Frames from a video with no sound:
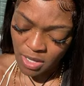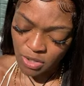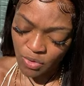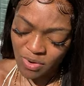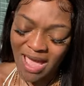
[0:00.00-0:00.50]

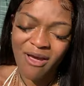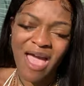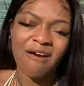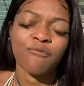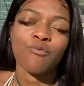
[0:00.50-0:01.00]
You now
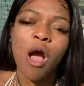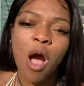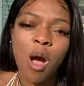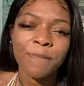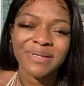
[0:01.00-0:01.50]
have
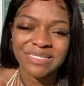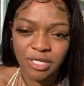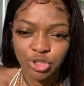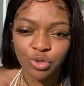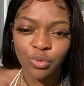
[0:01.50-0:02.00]
raw
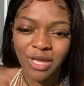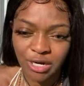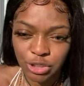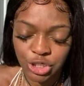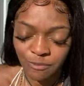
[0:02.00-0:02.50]
potential
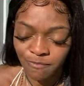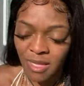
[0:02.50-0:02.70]
energy.